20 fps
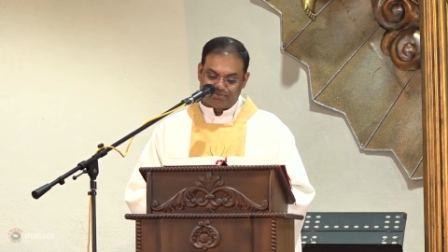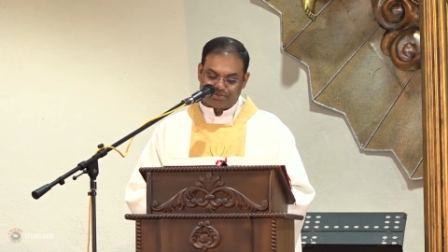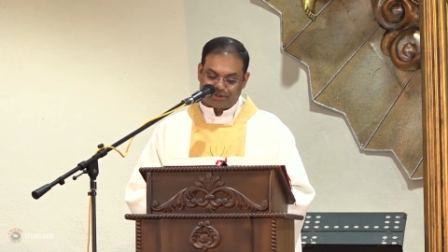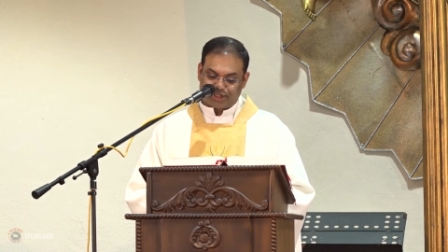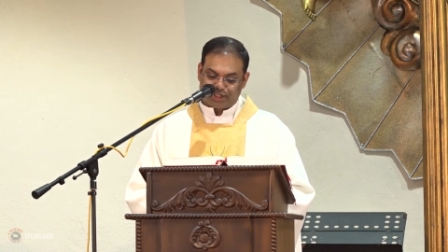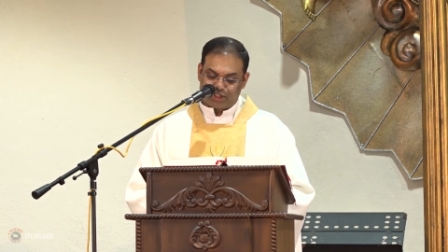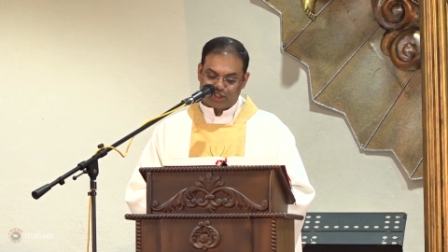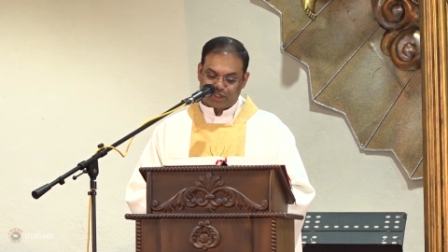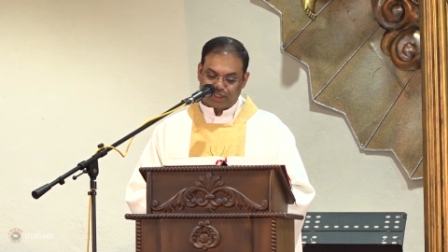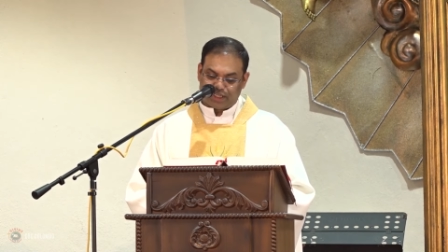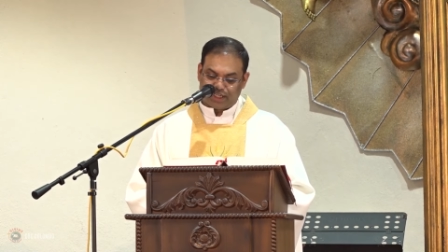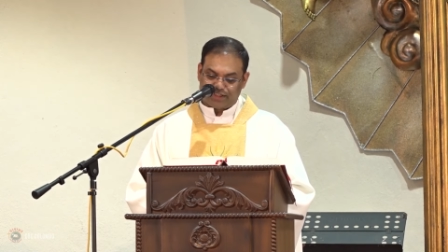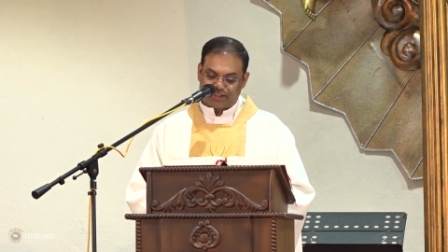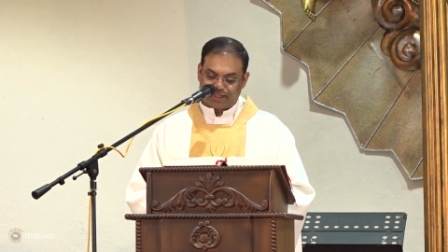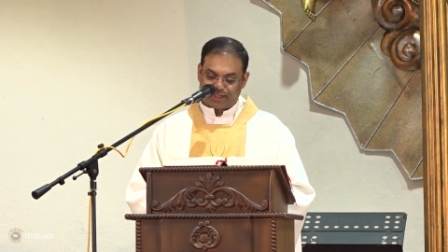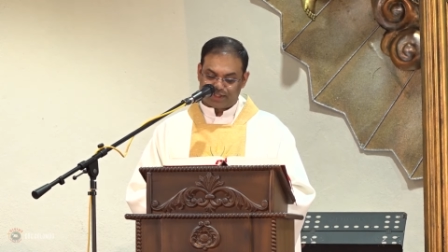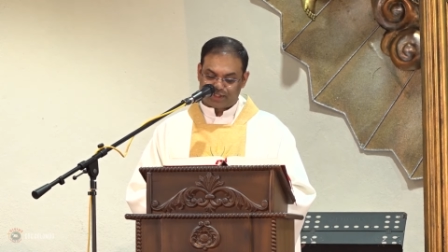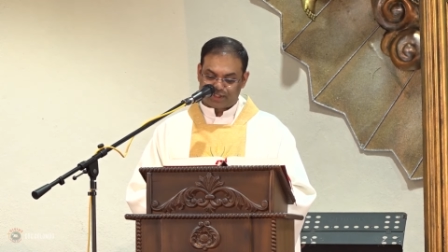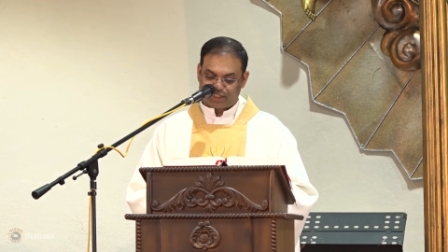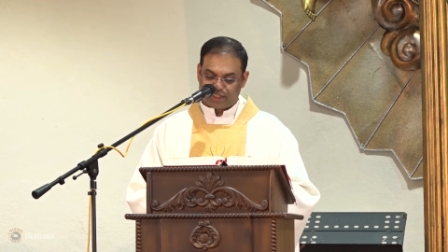preaching in
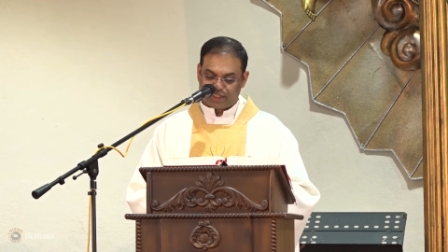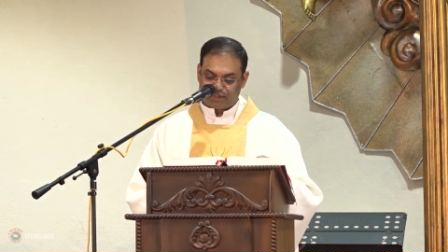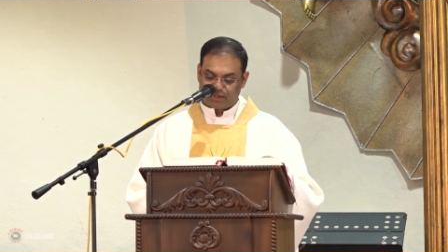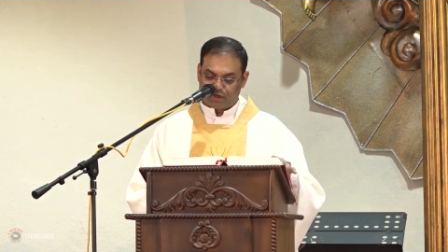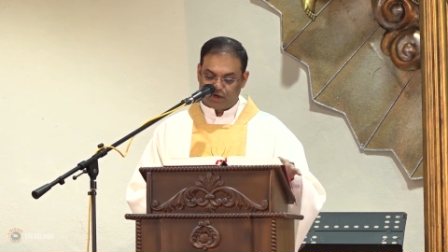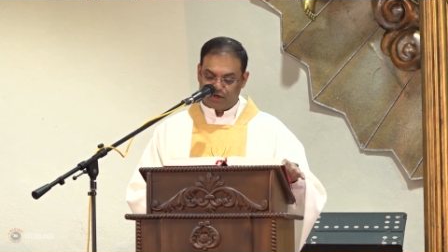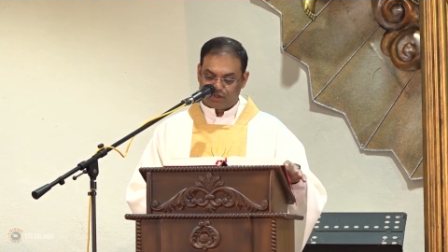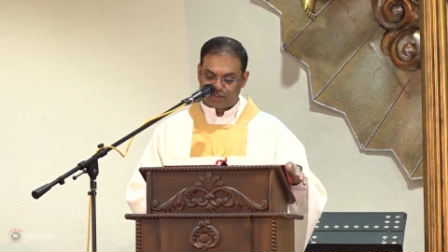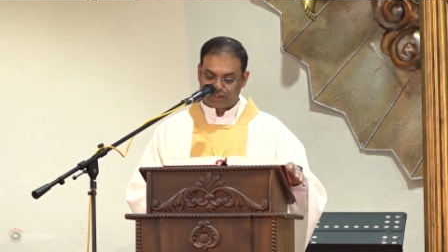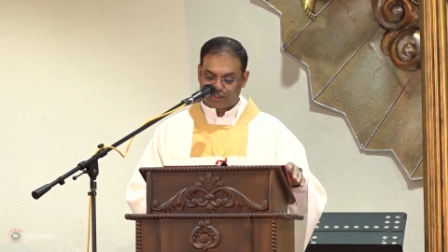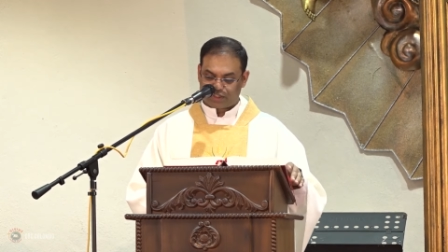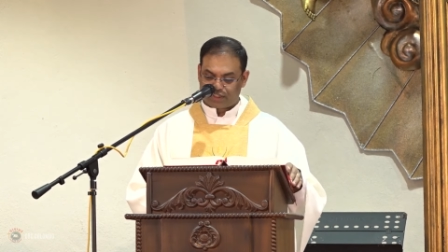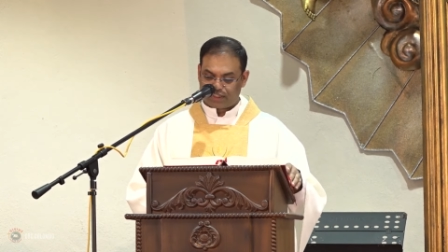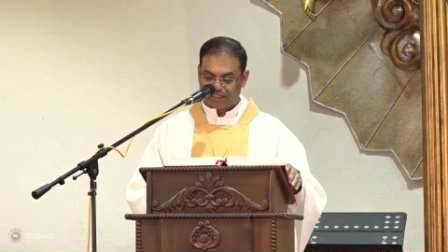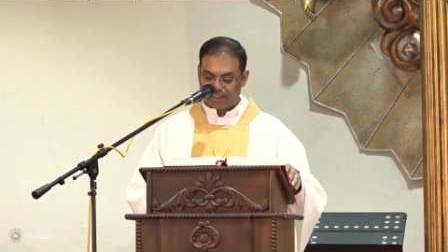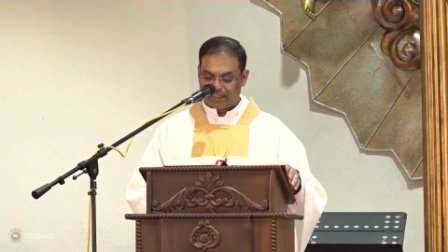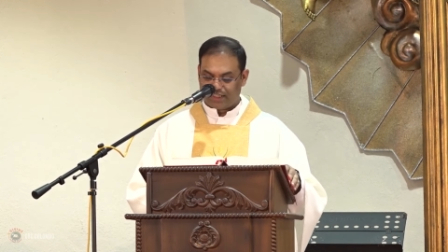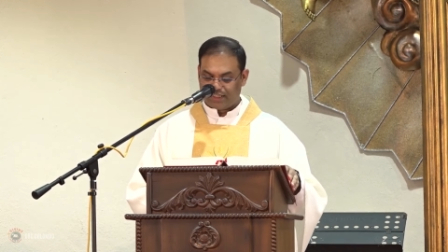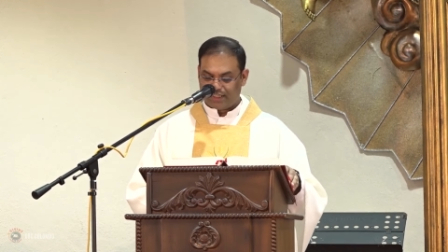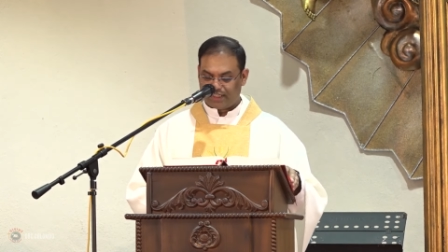their
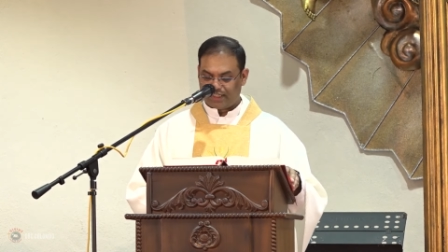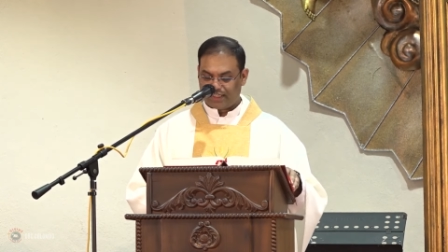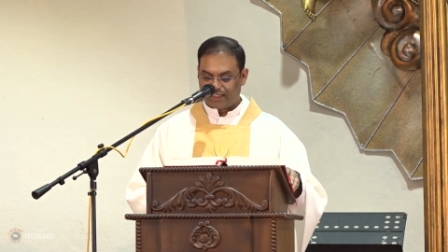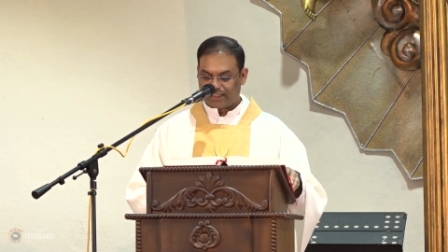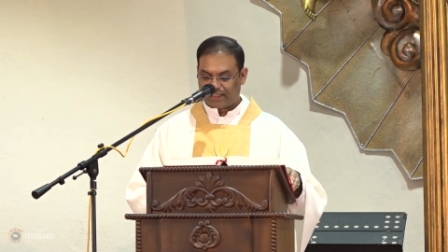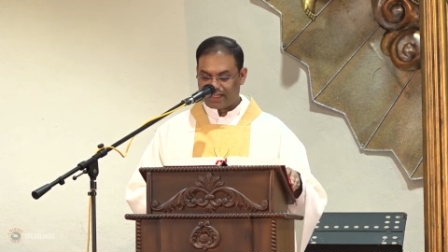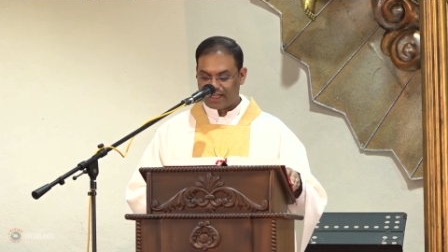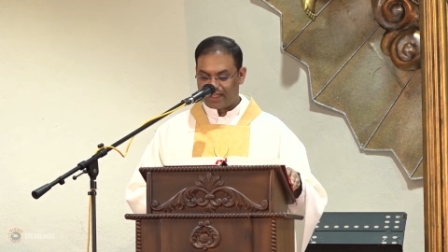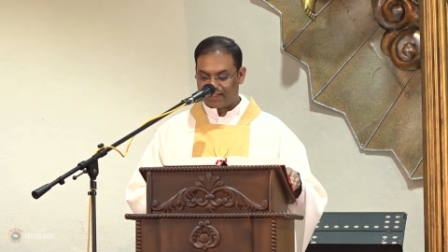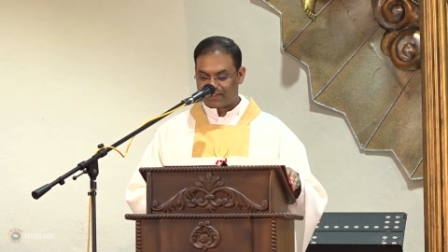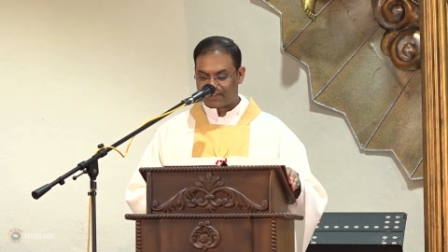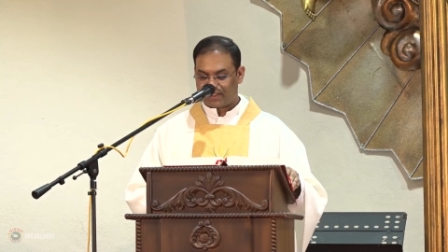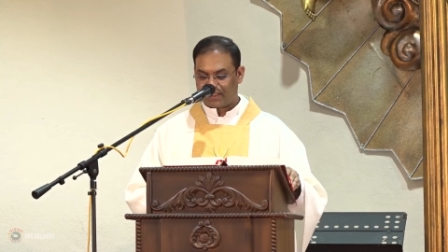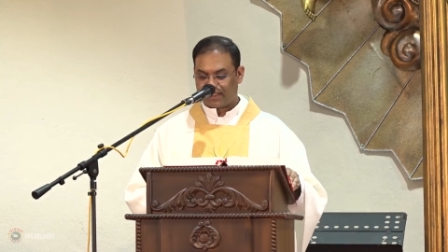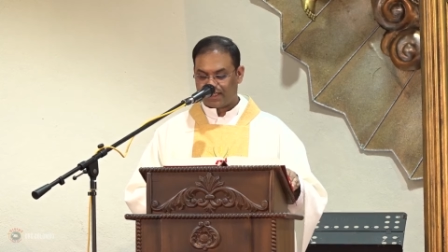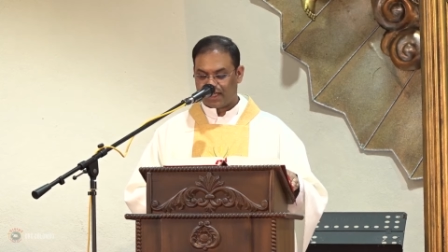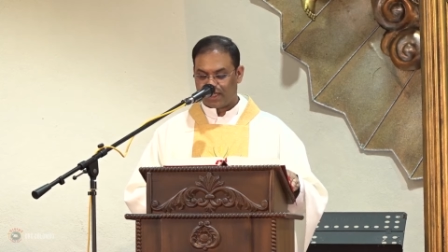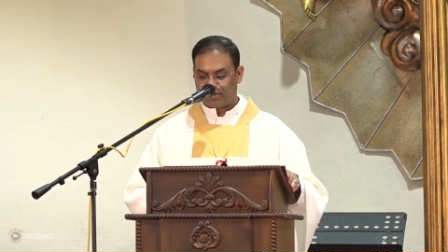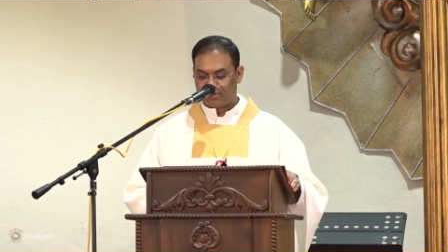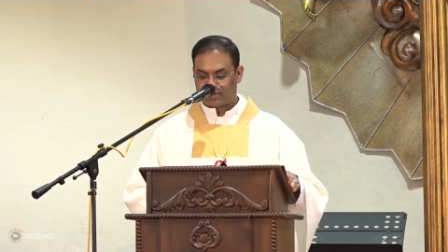synagogues and
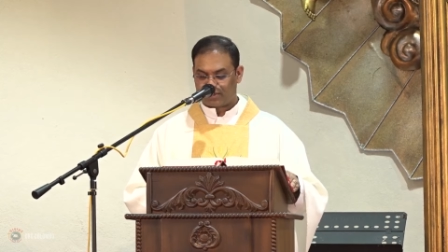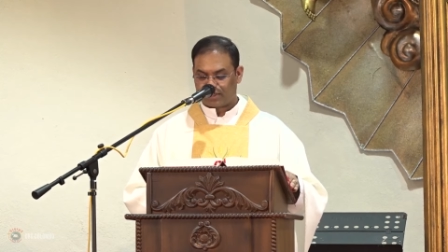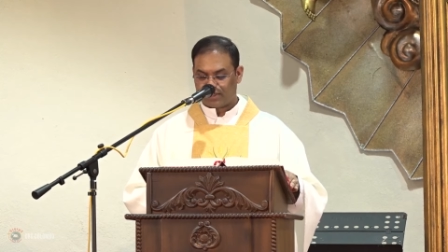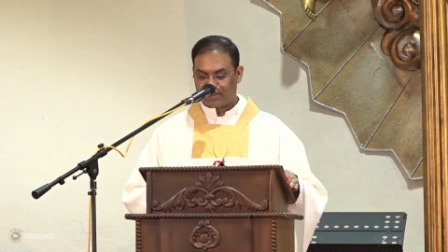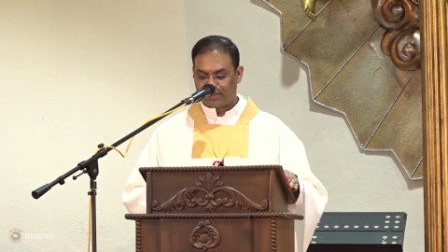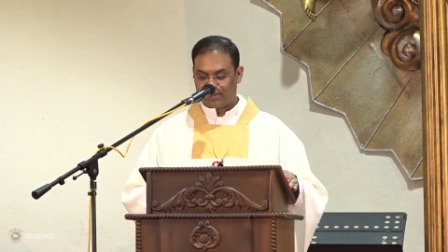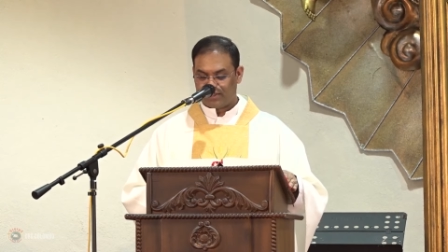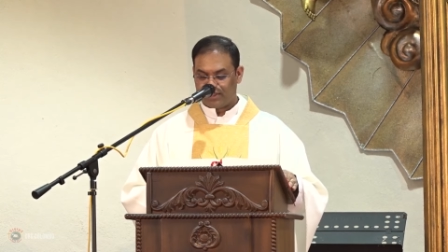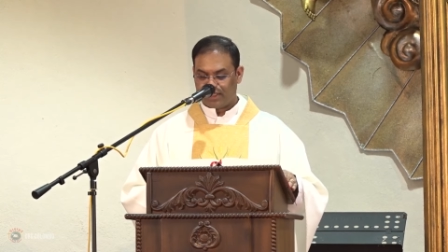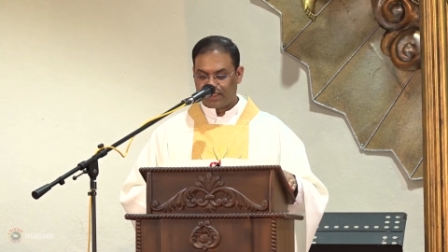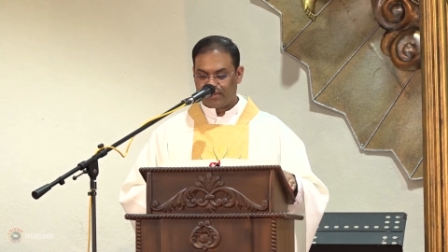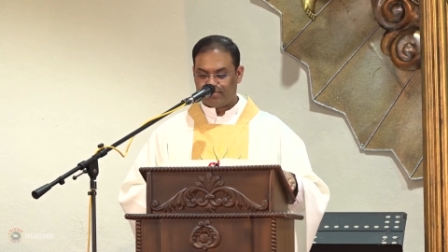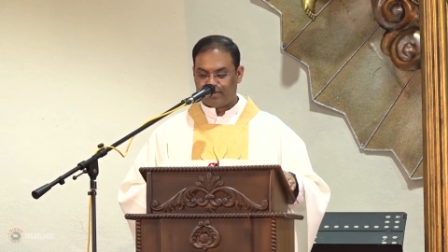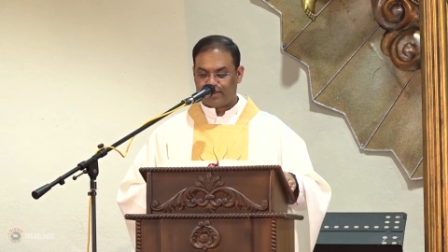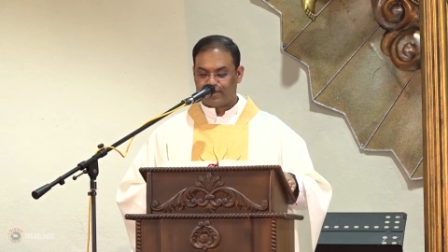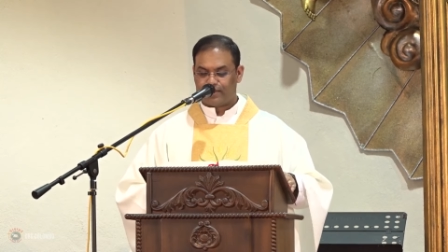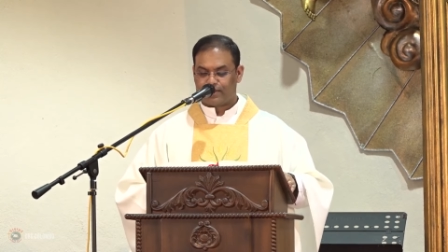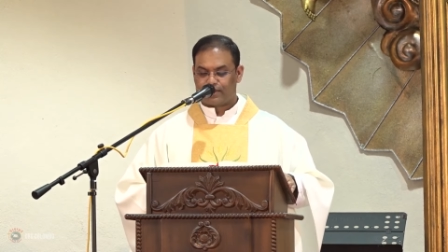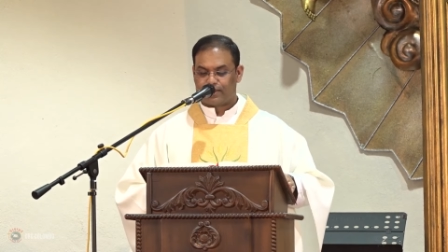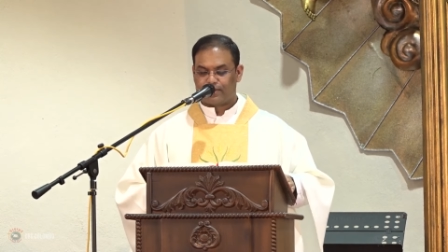casting out
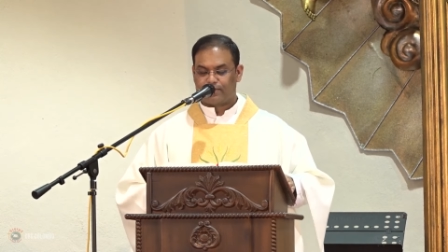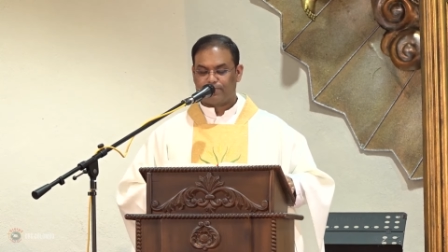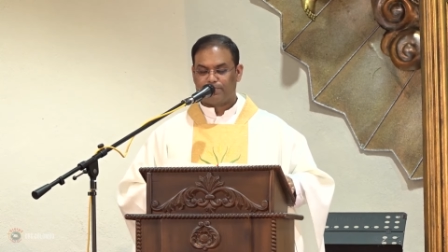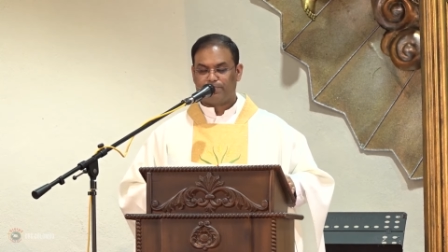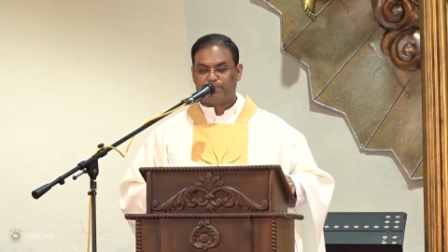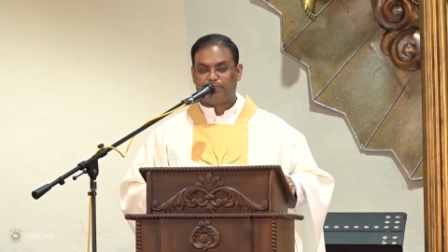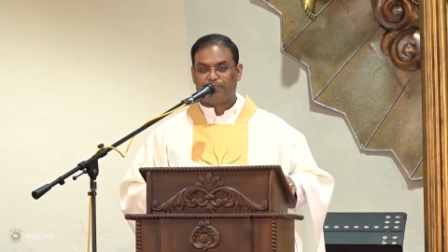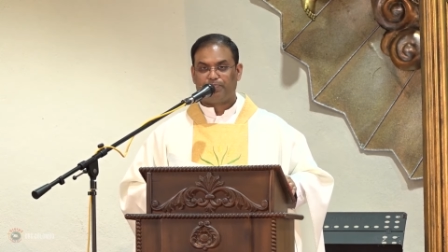demons.